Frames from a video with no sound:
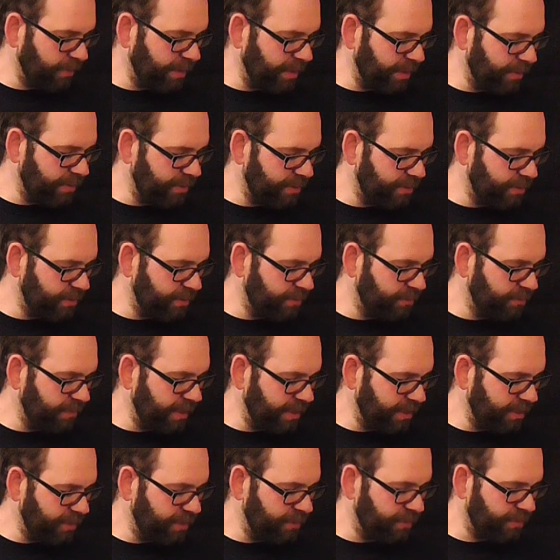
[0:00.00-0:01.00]
to be able to
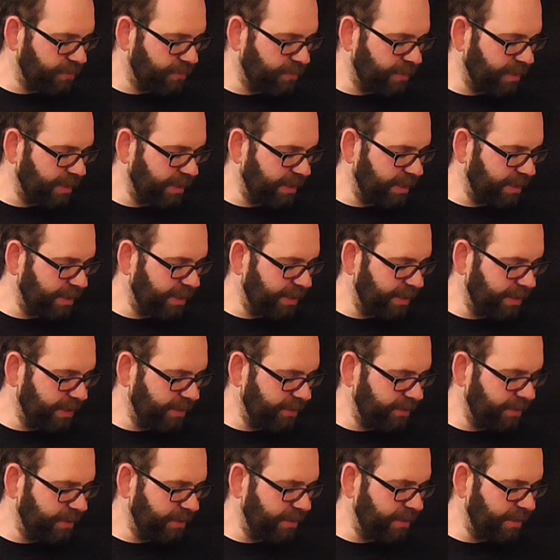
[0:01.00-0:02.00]
make use of that
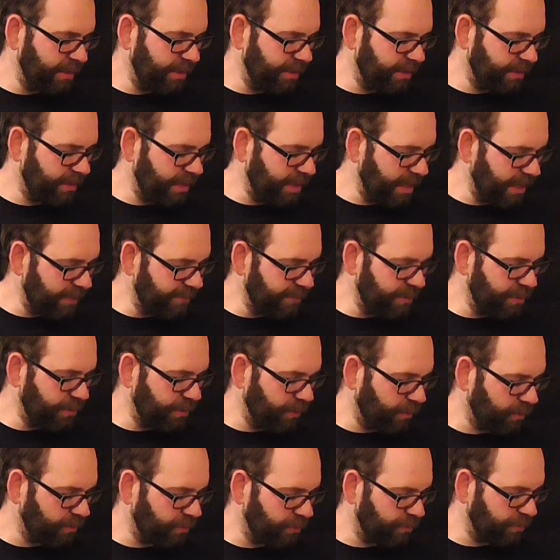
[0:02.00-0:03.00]
in the heavy
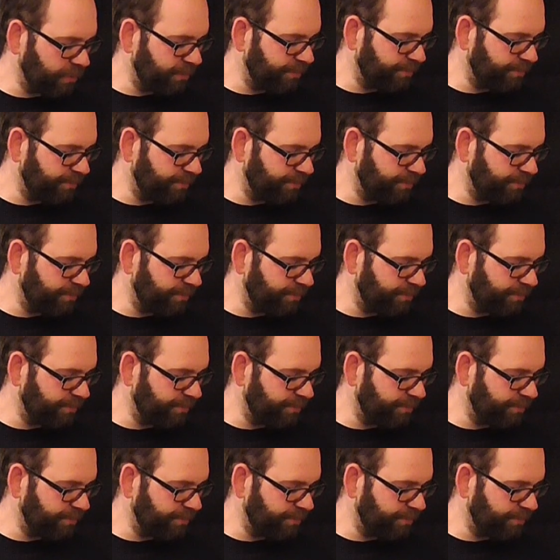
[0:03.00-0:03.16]
doctrine,